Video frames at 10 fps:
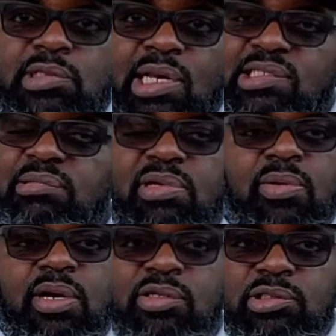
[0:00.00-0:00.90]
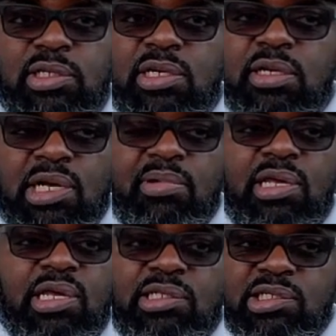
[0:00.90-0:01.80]
Let's just be 100. It'll be
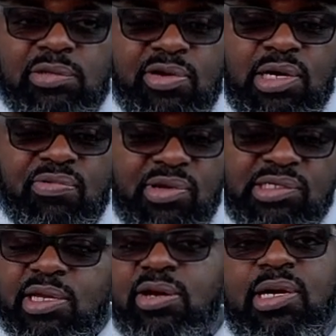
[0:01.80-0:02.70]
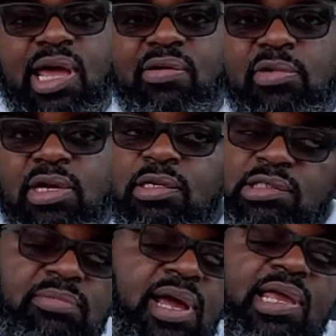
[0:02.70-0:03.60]
easier for her to reset her life.
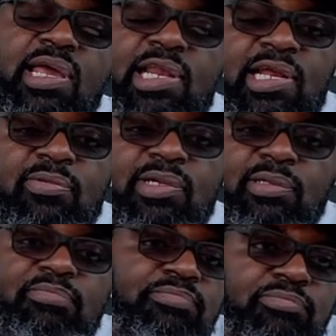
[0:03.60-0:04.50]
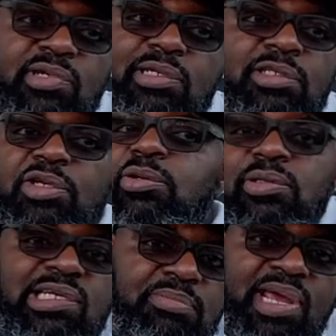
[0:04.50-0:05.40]
She might end up with a dude
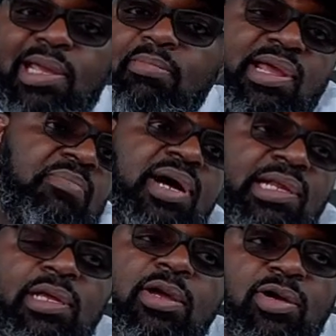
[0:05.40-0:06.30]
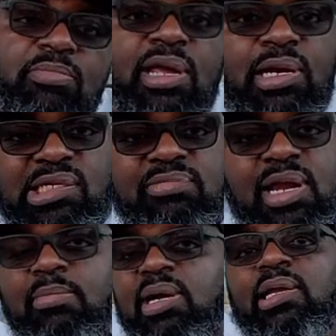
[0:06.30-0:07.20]
that's making big money or making a decent
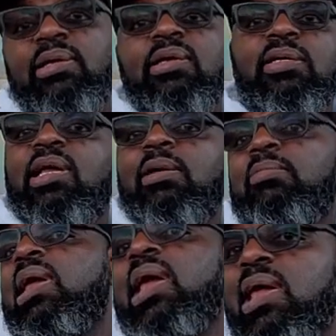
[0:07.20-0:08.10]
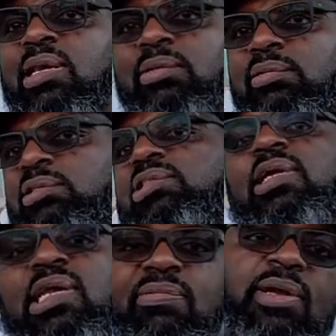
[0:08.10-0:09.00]
amount of money. And
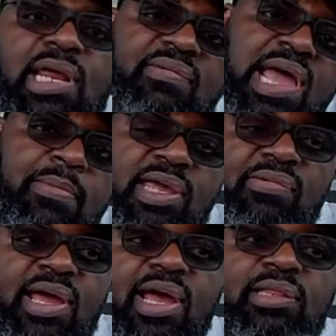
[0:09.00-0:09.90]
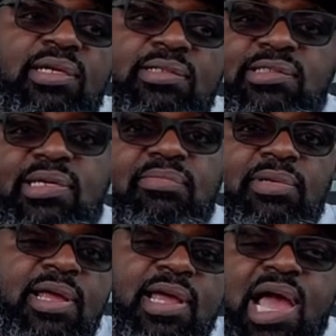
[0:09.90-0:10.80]
she'll live her life happy ever after.
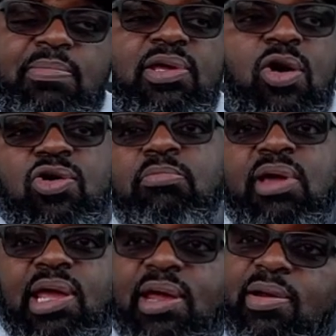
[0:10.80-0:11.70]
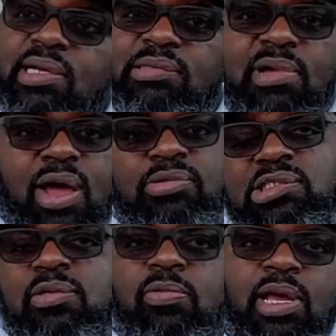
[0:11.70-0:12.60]
Some happy homemaker in some house
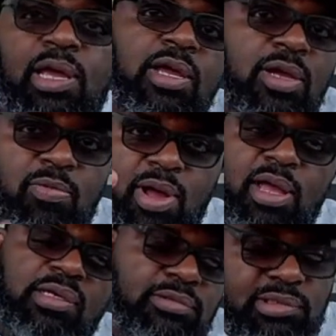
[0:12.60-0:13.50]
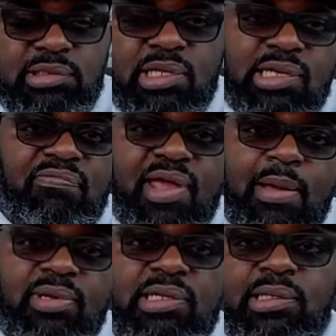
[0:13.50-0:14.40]
somewhere while this
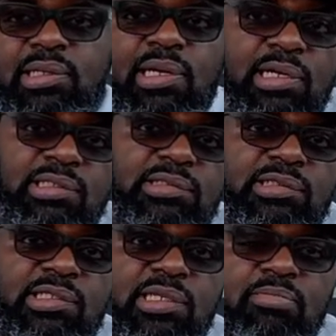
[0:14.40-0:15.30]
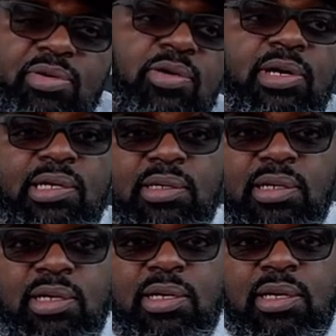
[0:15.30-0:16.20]
family is broken
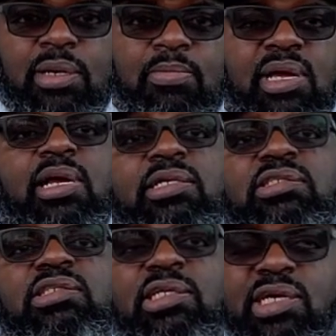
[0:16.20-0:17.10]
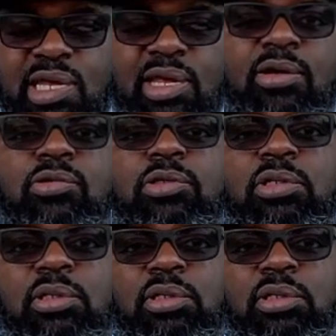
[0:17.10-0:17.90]
because she killed